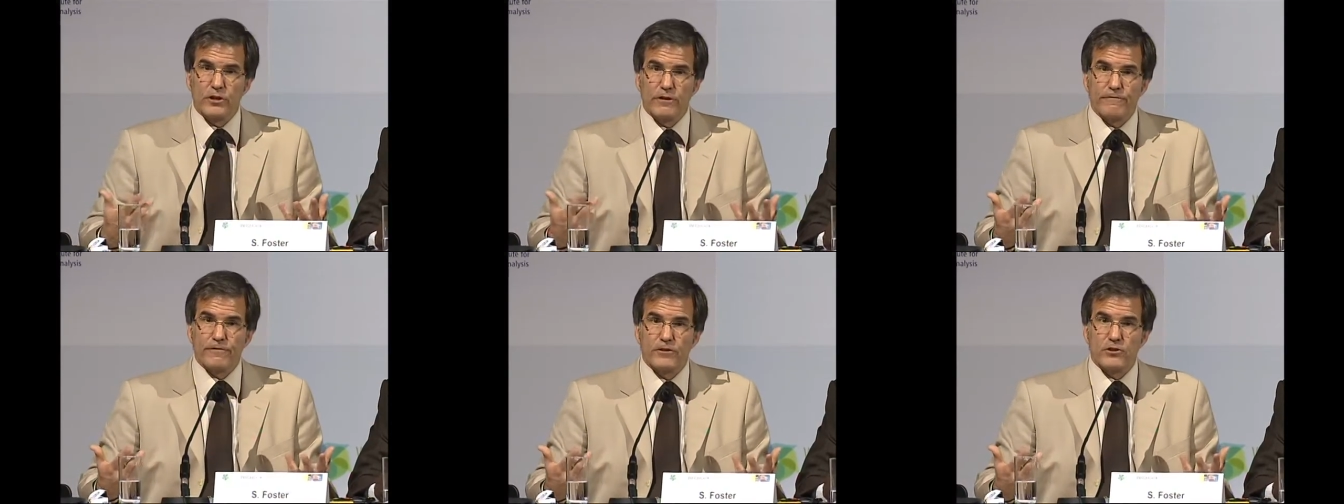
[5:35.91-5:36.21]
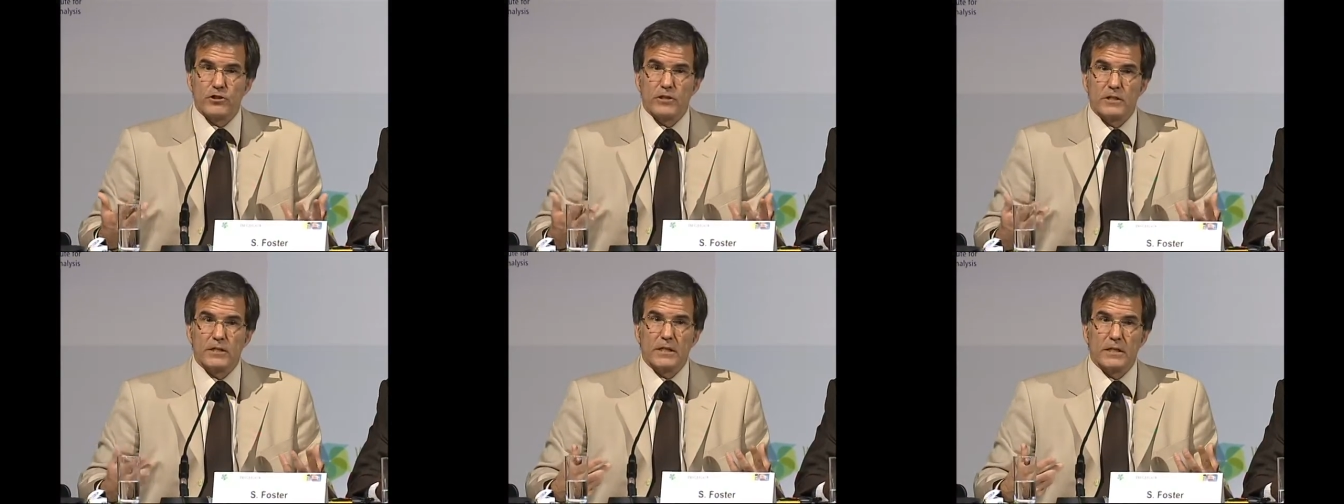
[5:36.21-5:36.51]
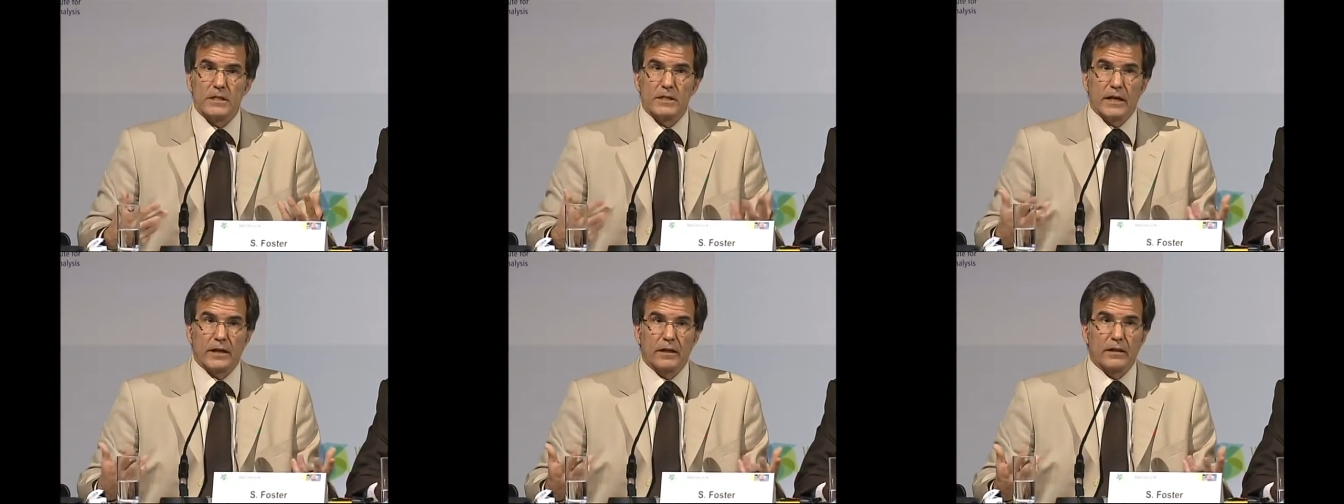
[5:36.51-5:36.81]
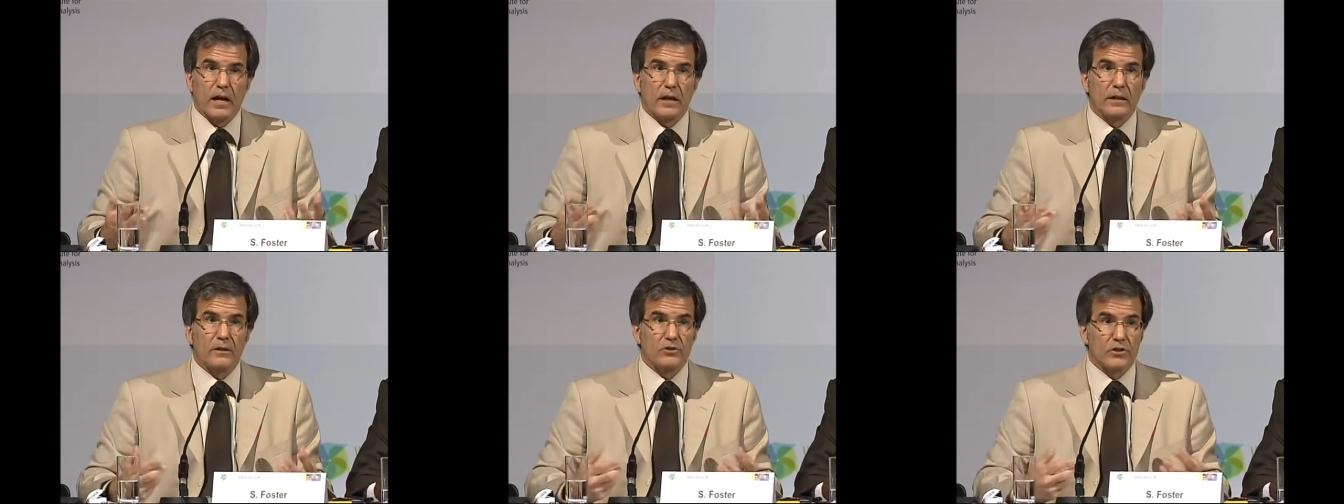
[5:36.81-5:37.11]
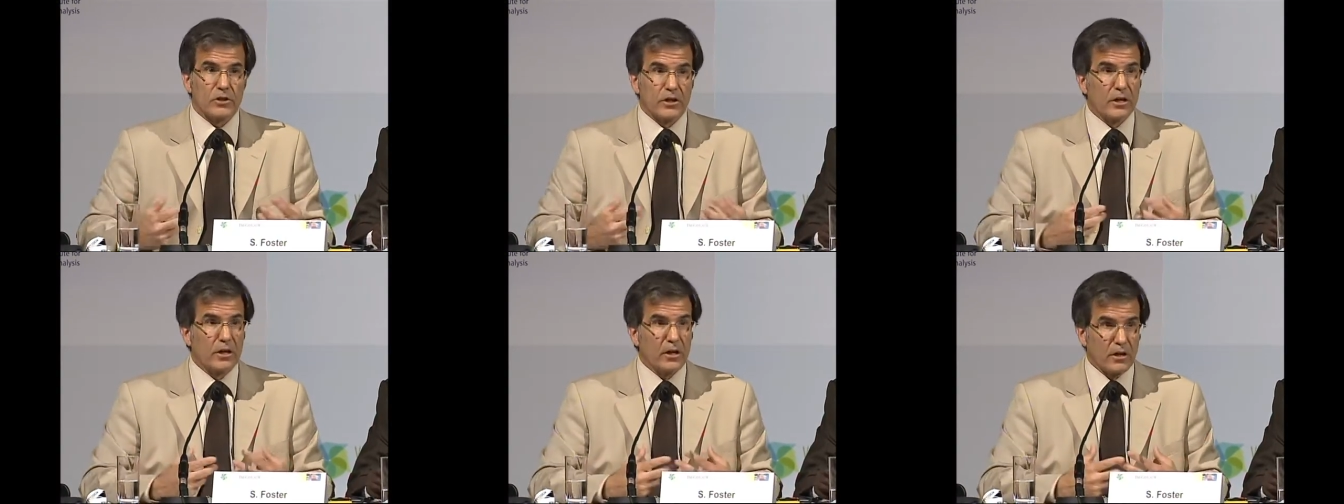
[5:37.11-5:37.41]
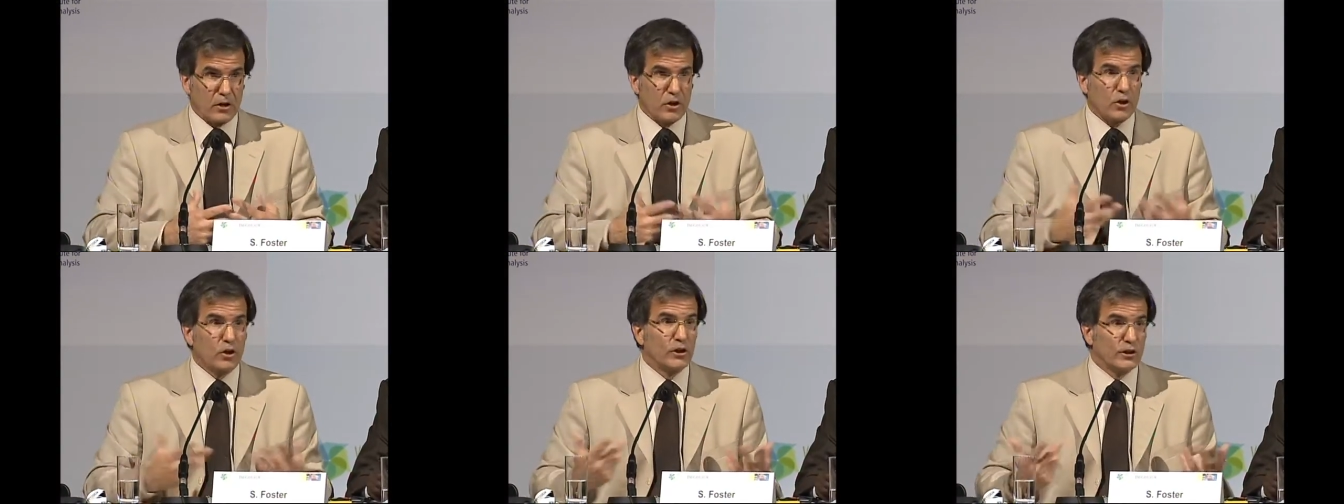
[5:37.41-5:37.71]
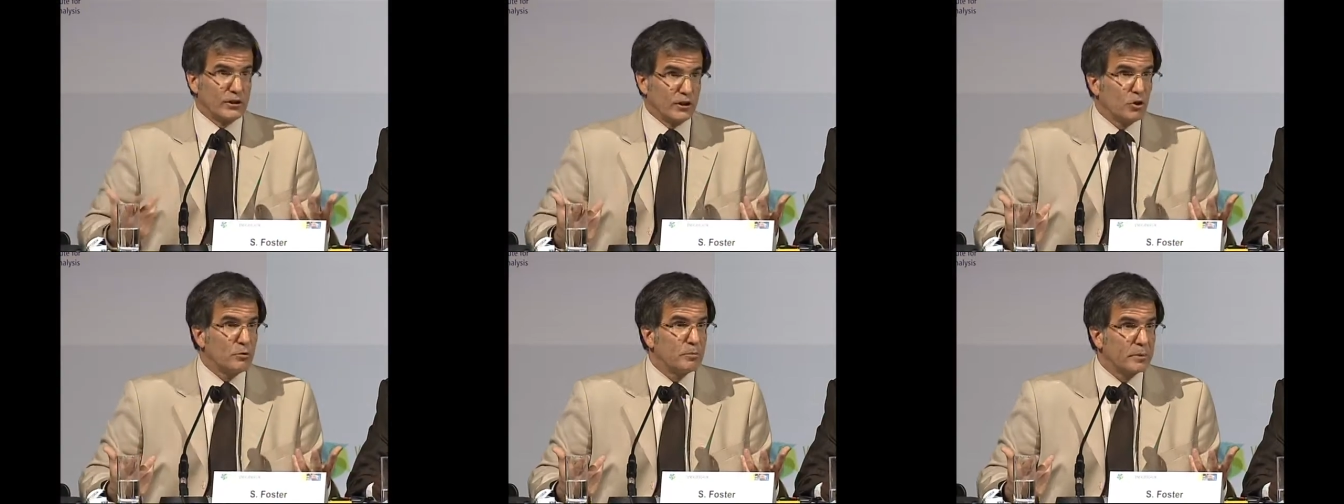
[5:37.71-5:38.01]
efficiency technology
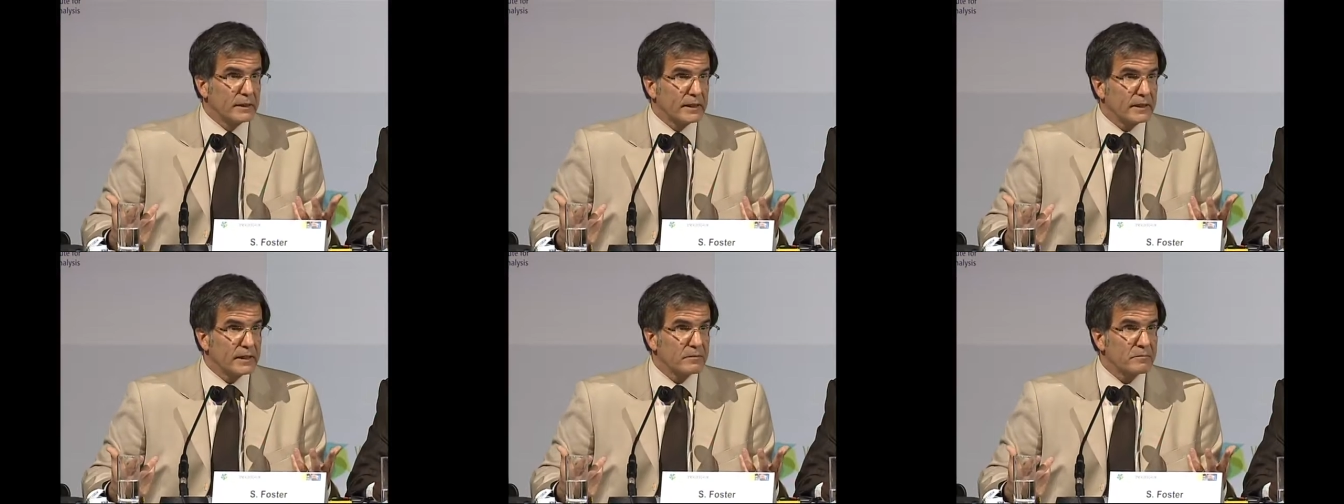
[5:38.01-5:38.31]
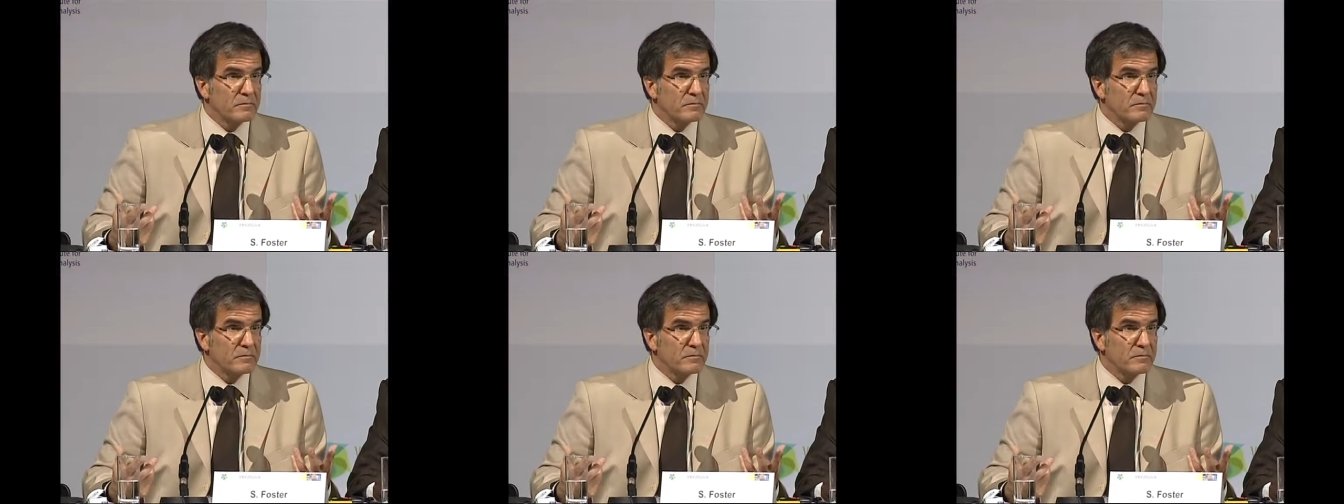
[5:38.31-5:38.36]
globally.